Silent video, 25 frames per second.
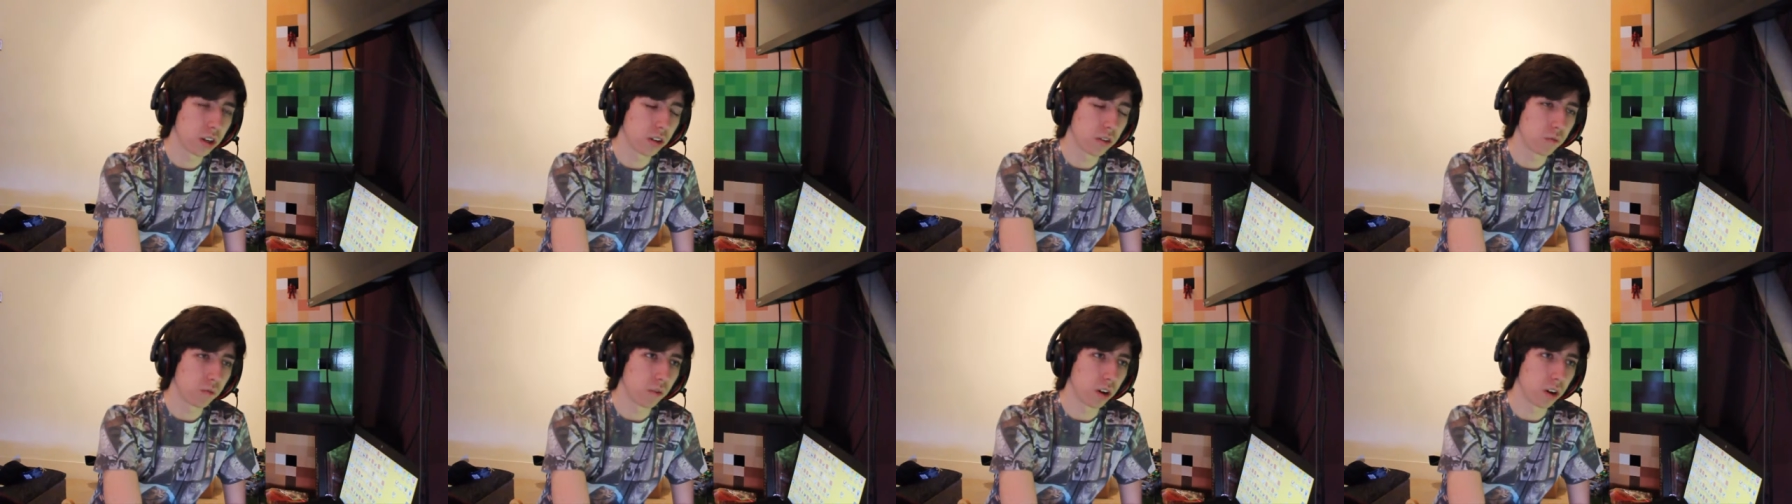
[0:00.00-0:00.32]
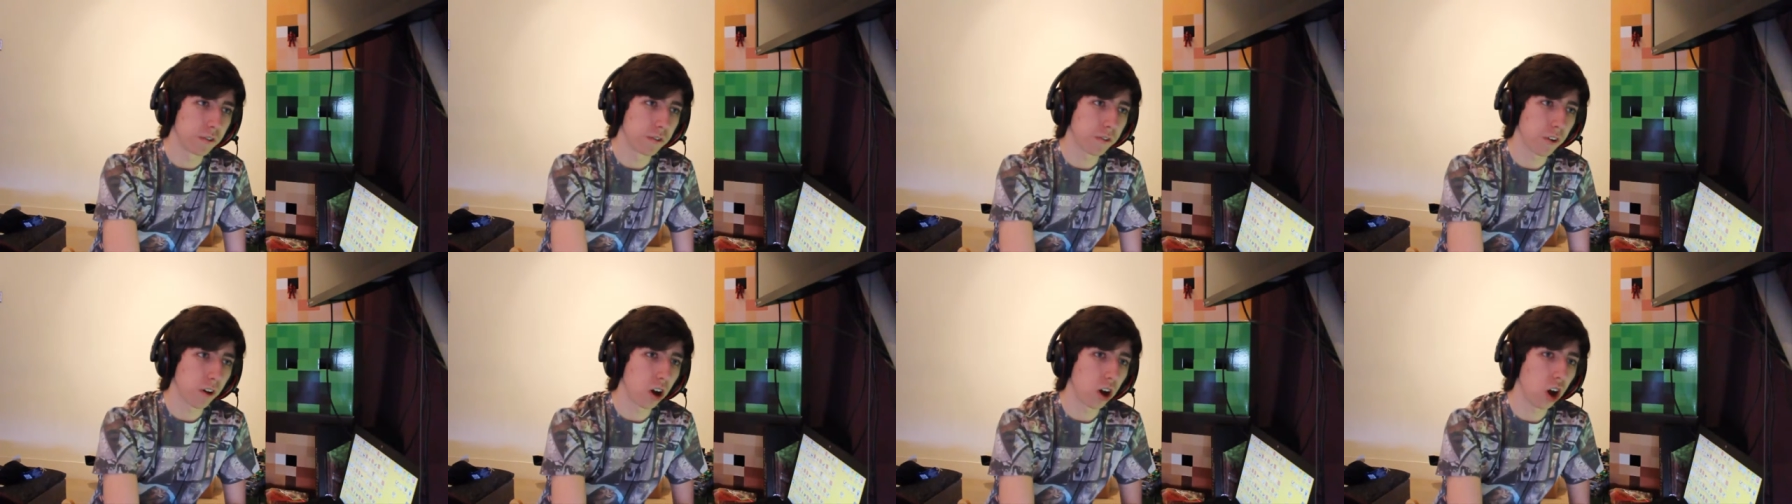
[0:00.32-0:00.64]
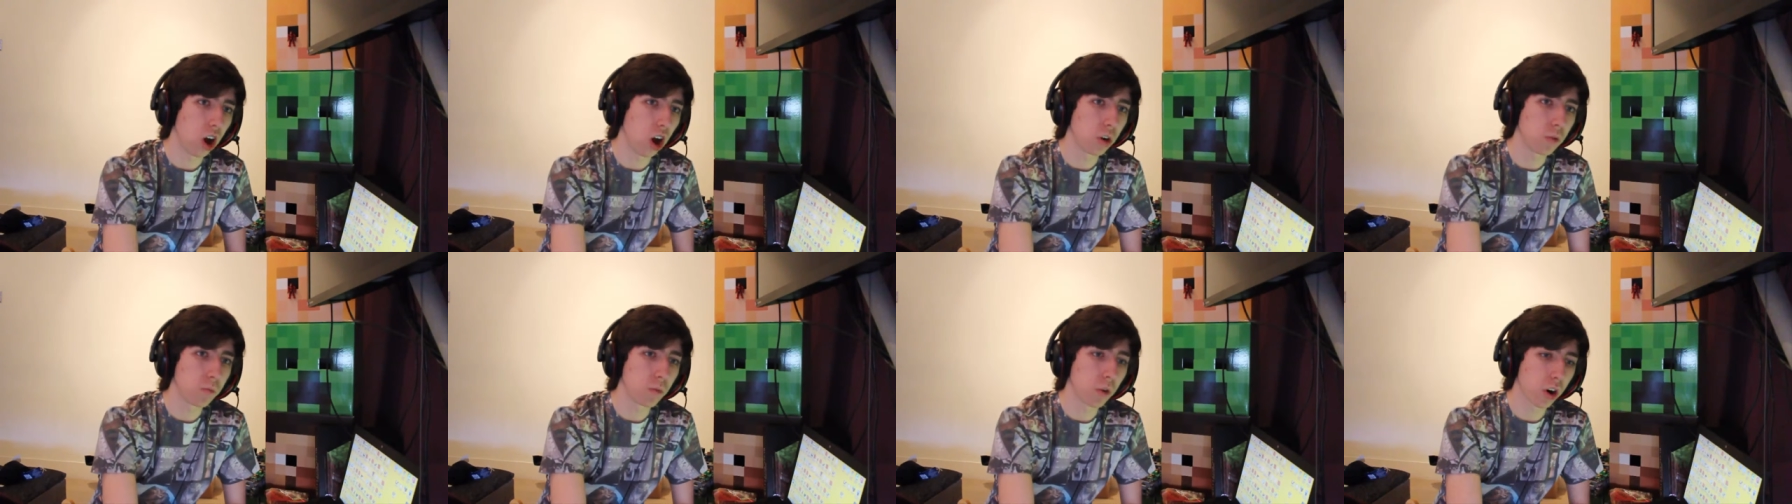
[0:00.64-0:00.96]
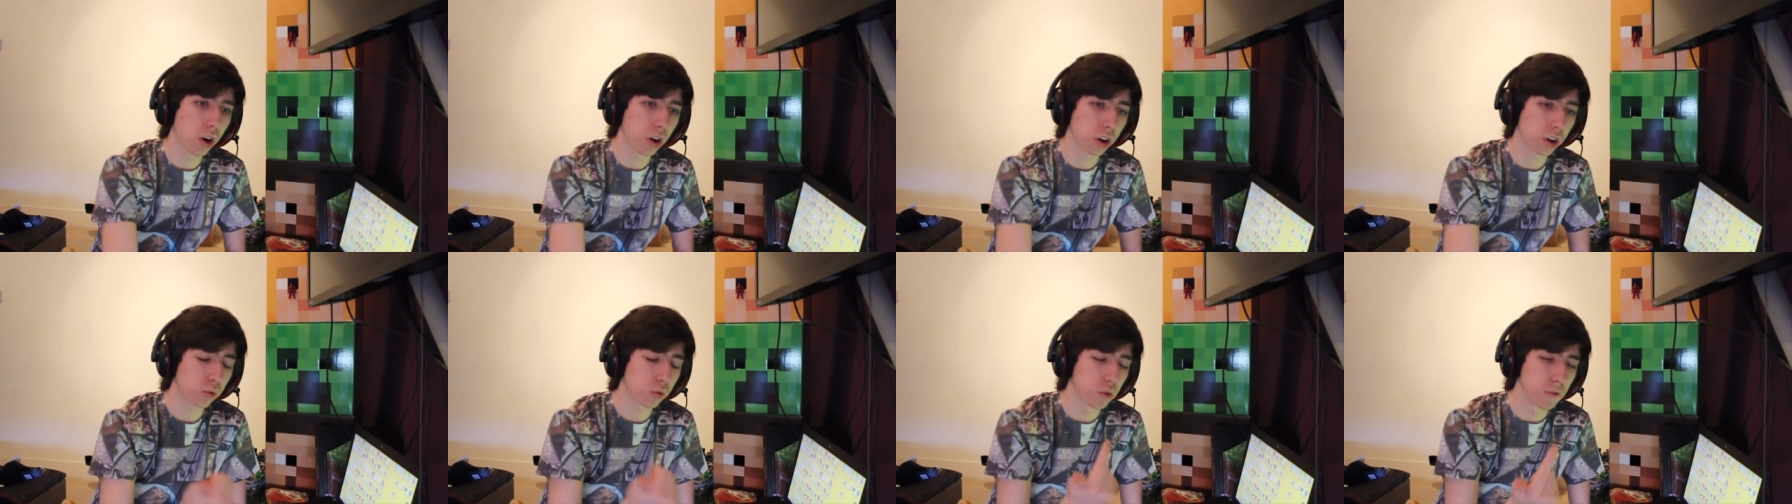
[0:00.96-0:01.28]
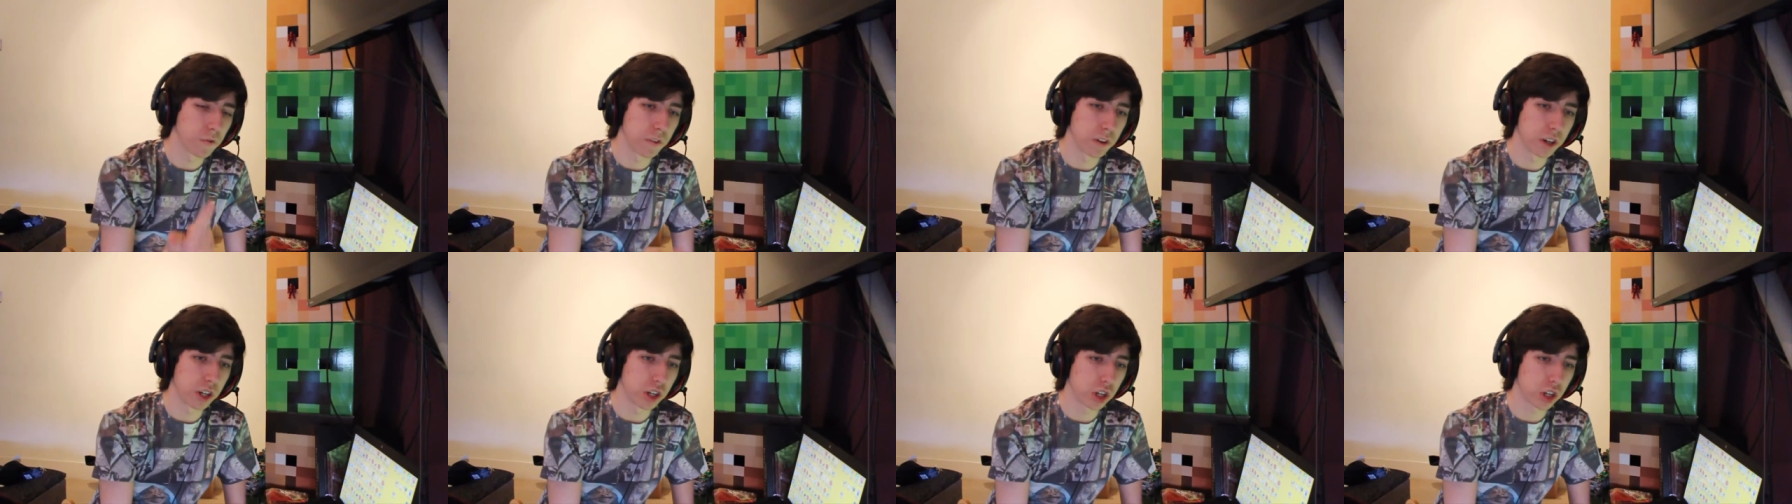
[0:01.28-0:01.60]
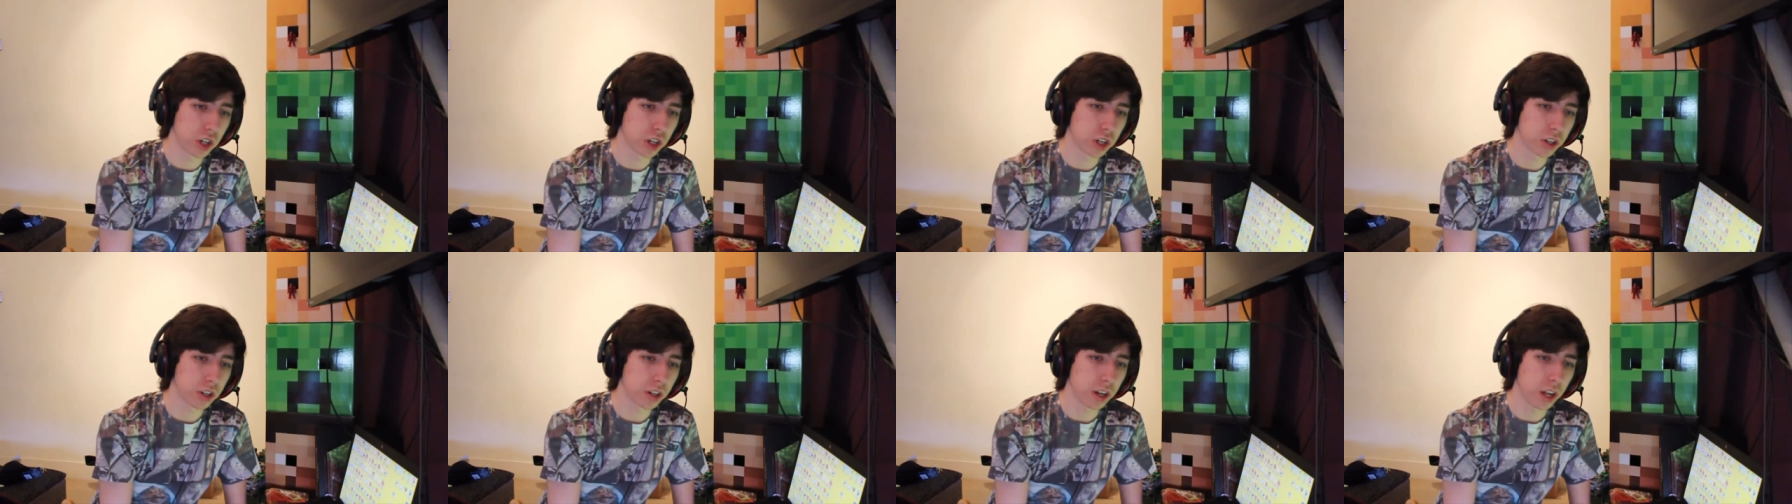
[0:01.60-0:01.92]
with homework,
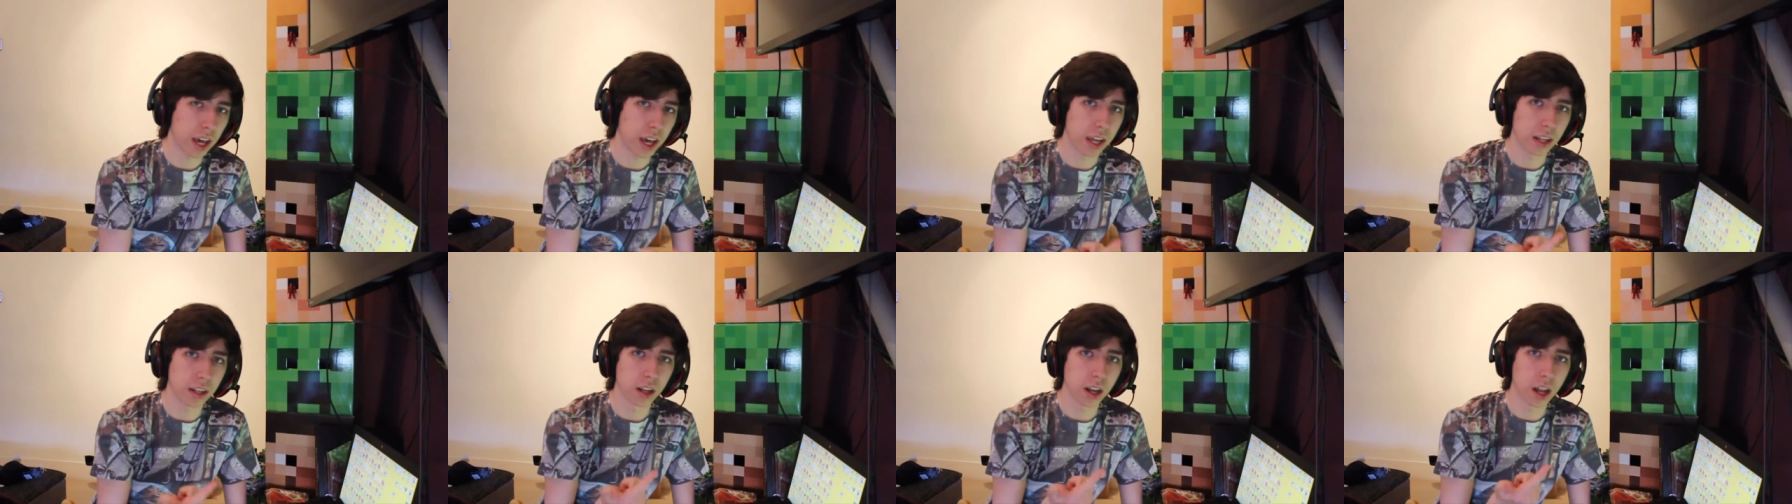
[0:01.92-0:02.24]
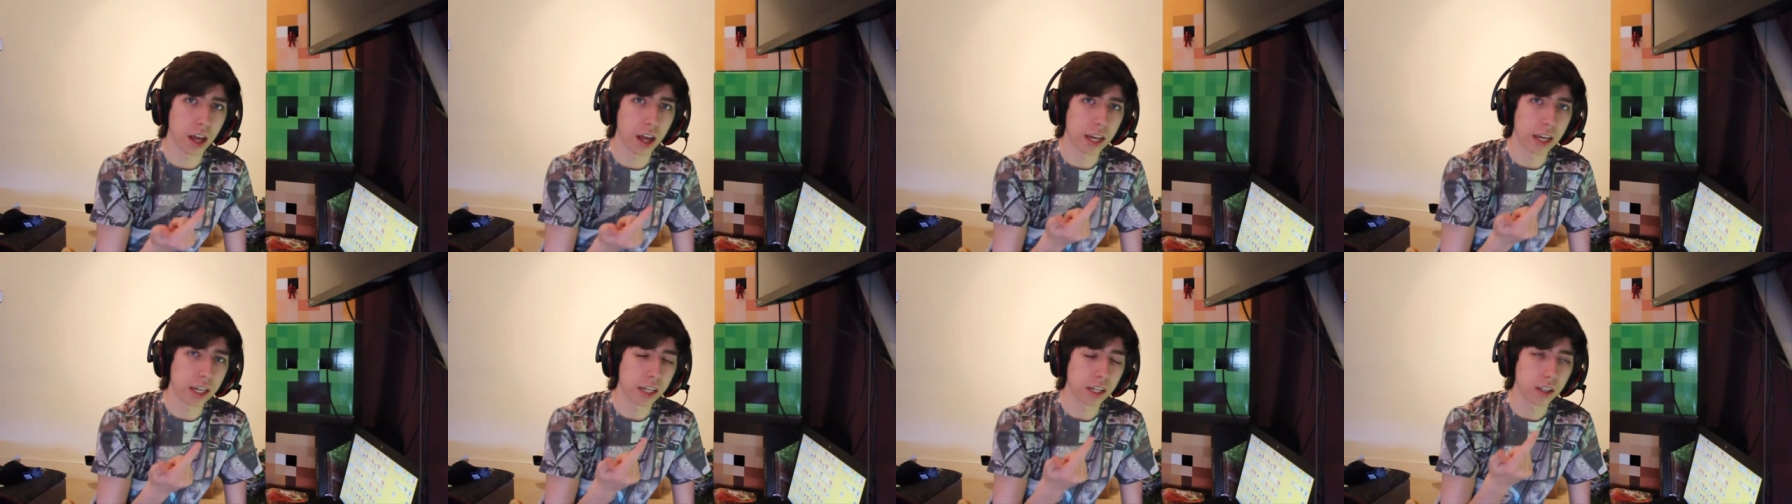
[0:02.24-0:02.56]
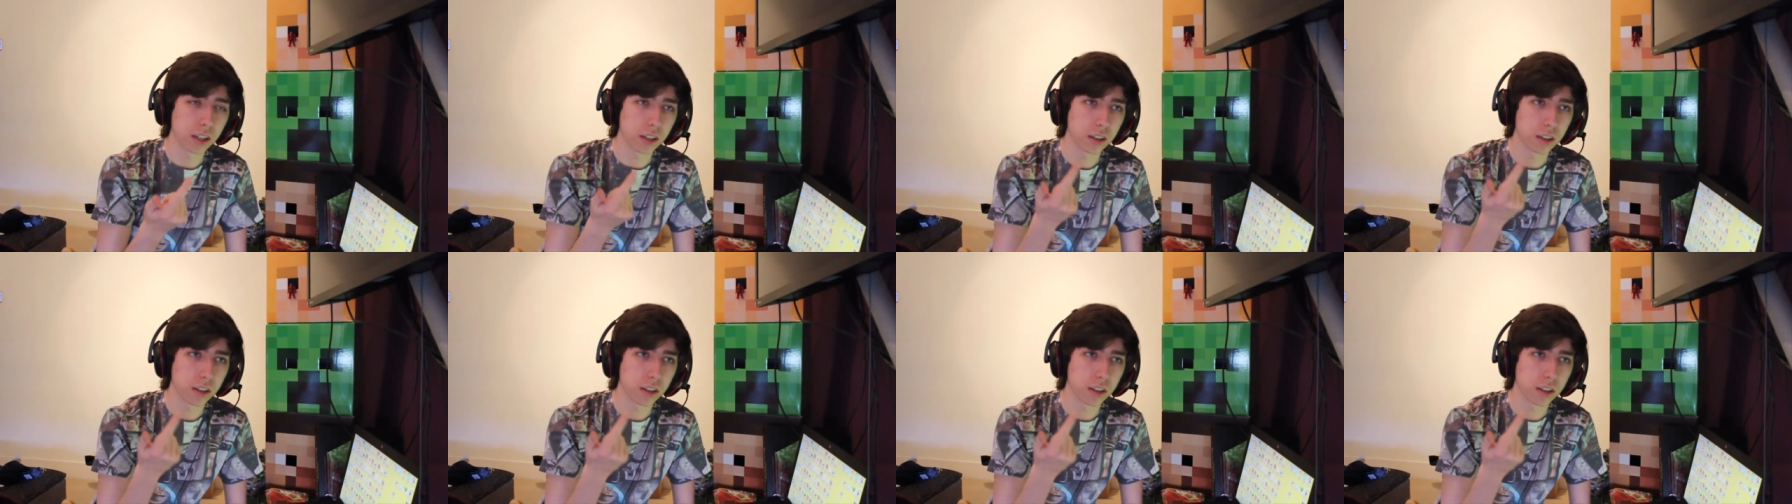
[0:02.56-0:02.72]
revision, and like